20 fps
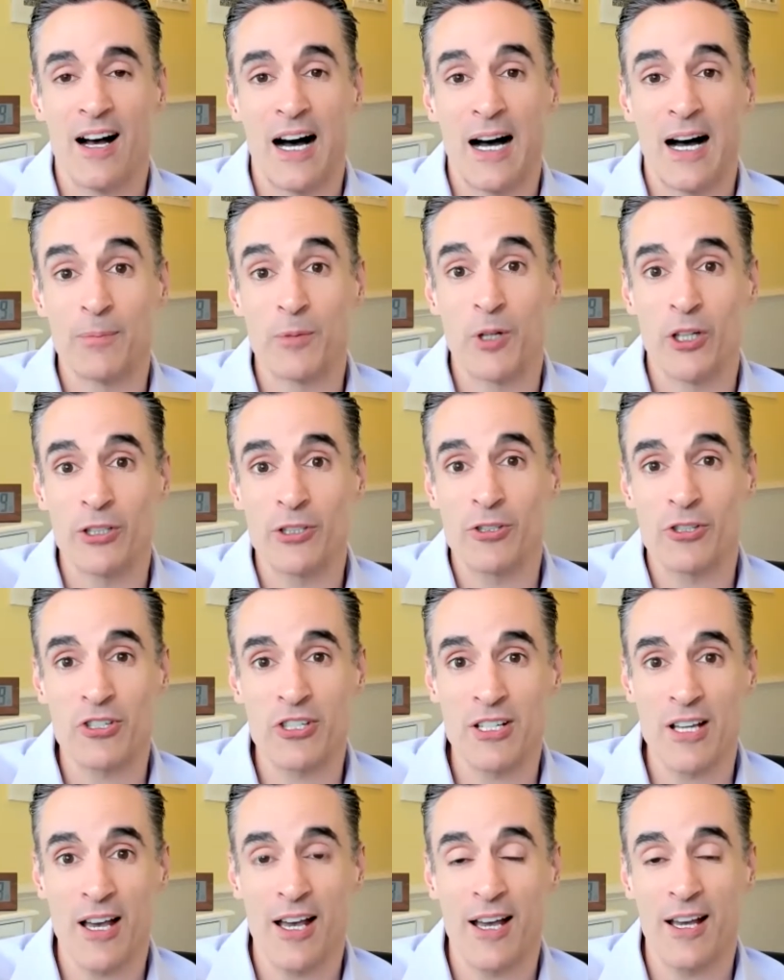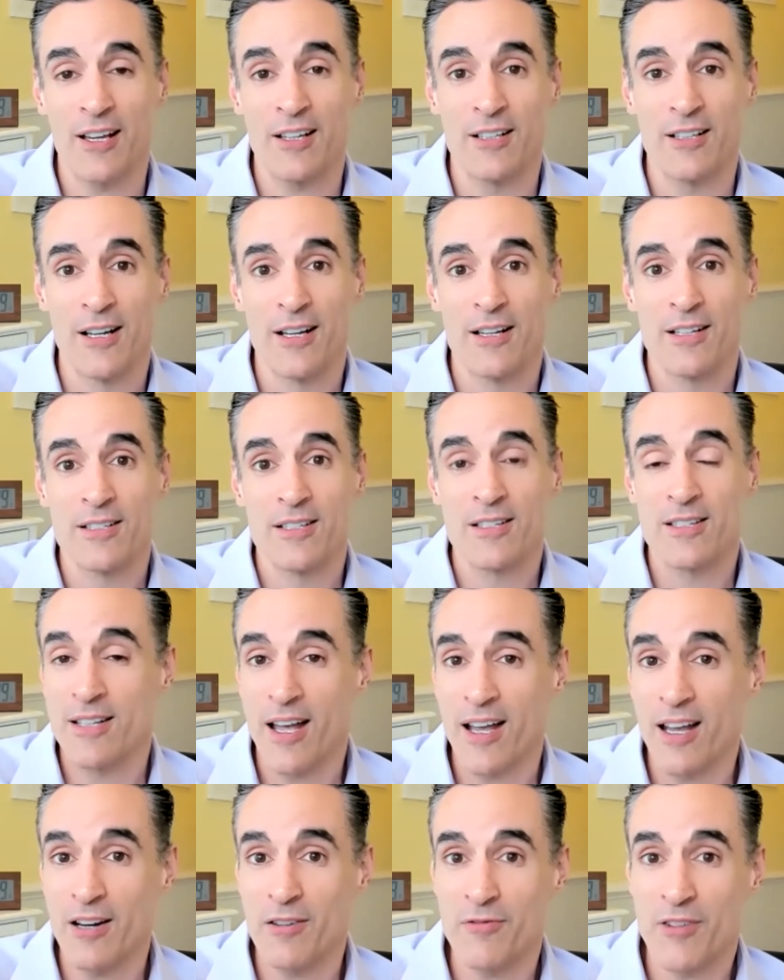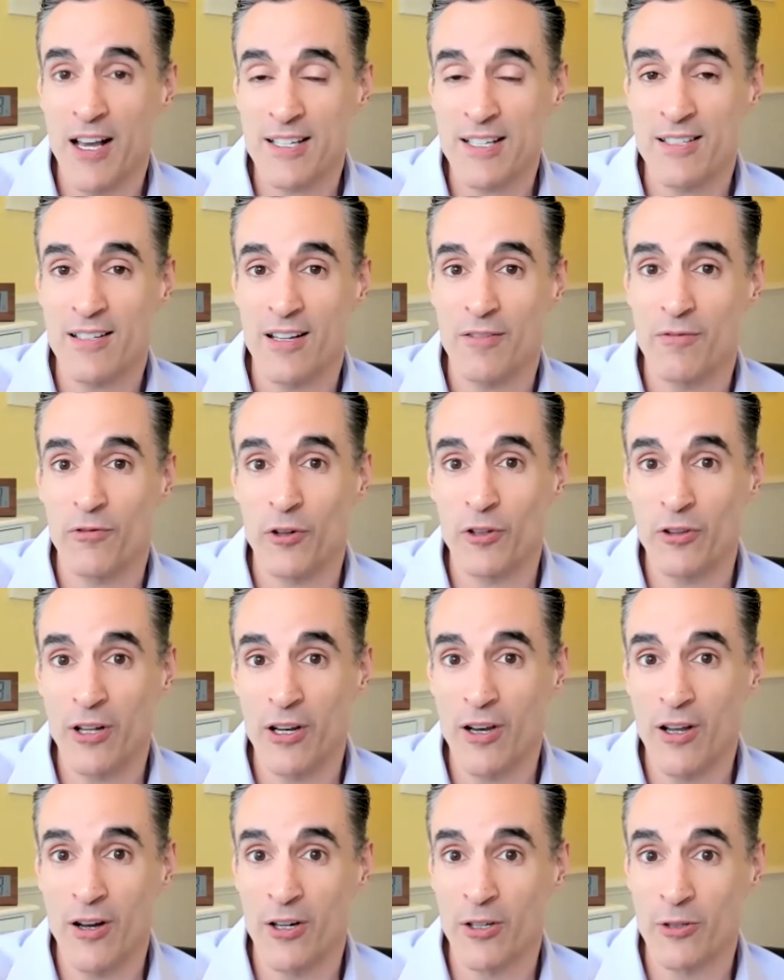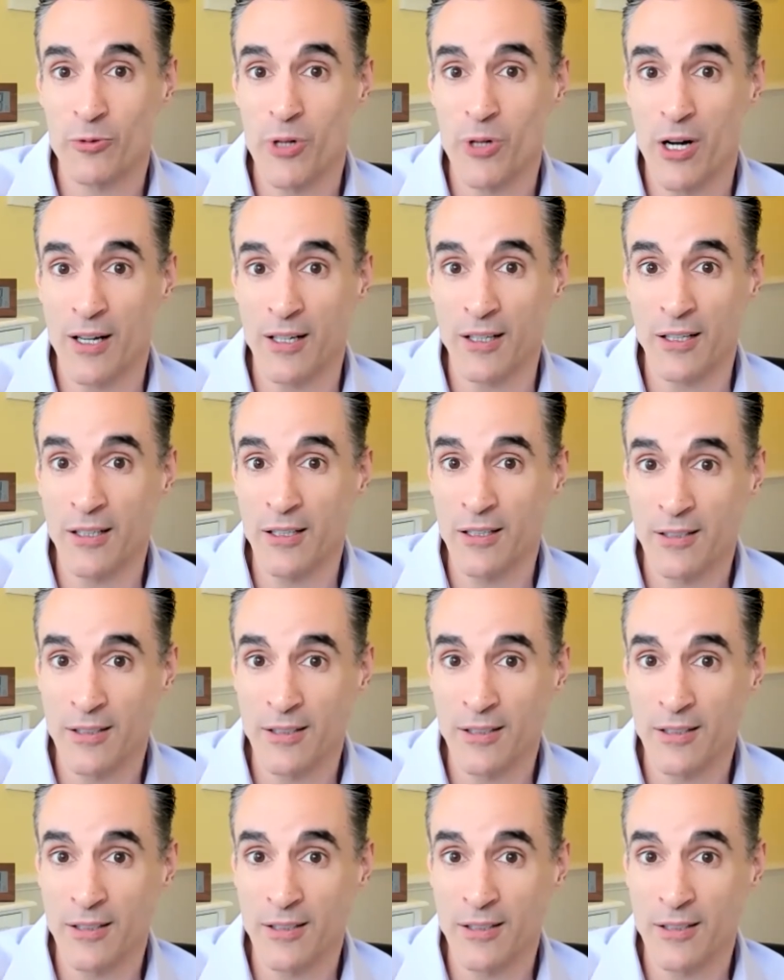I'm going to say stay invested for the long run